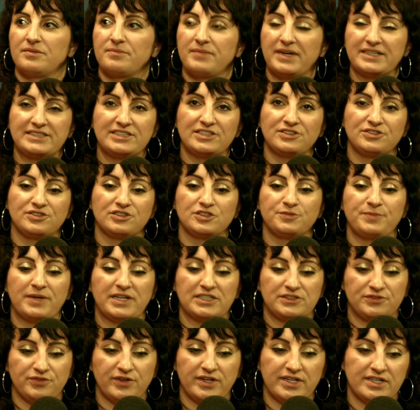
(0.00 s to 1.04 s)
My sister's
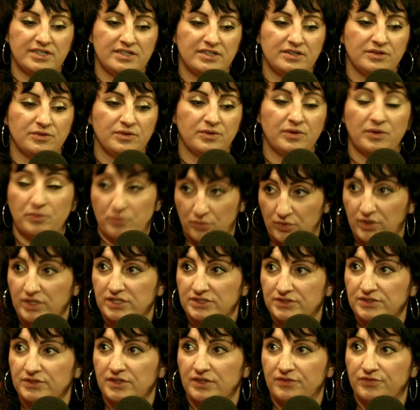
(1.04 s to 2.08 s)
best friend
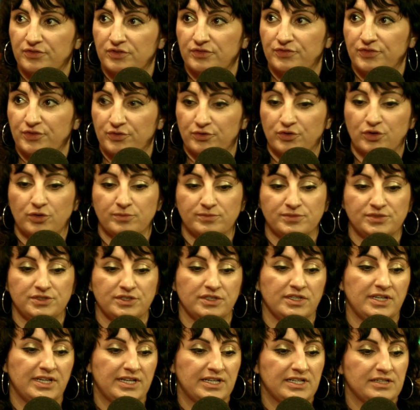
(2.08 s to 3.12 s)
works for a funeral home.
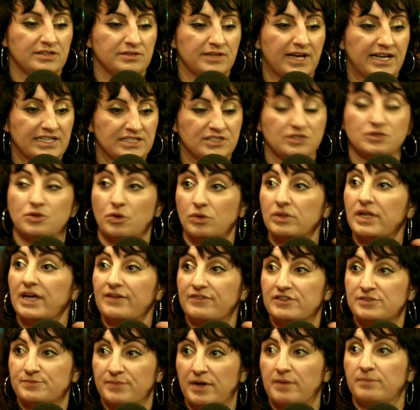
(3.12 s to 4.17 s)
He has his whole life.
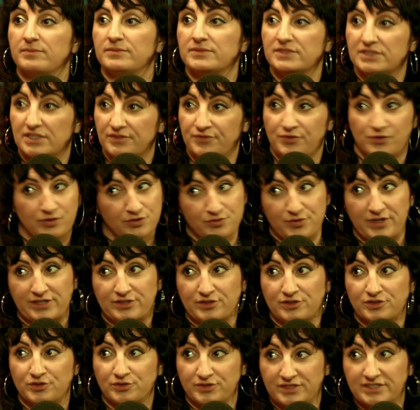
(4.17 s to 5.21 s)
His mom's a funeral
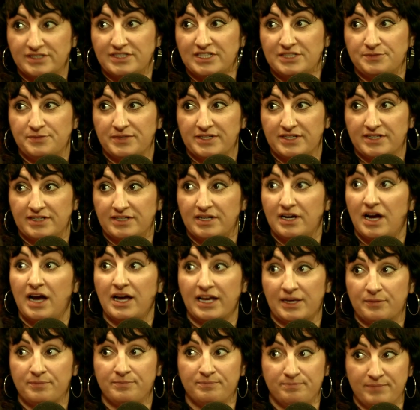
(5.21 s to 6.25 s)
director. So since he's been
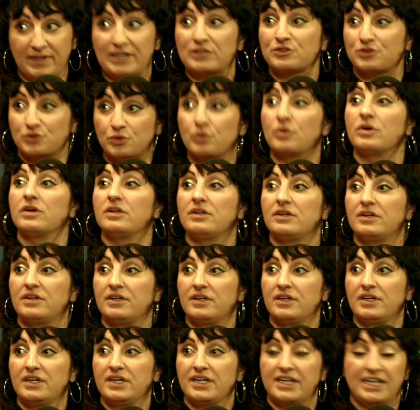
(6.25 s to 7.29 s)
in middle school,
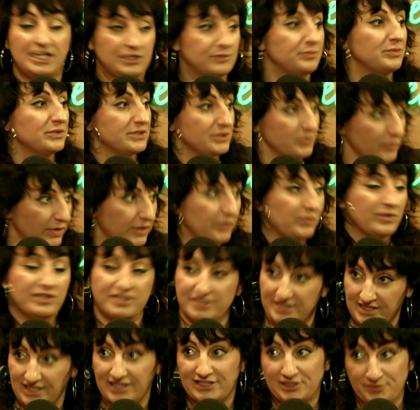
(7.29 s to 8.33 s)
he was the one who
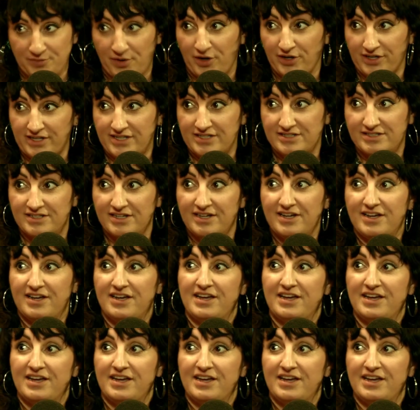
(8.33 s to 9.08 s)
would collect the bodies.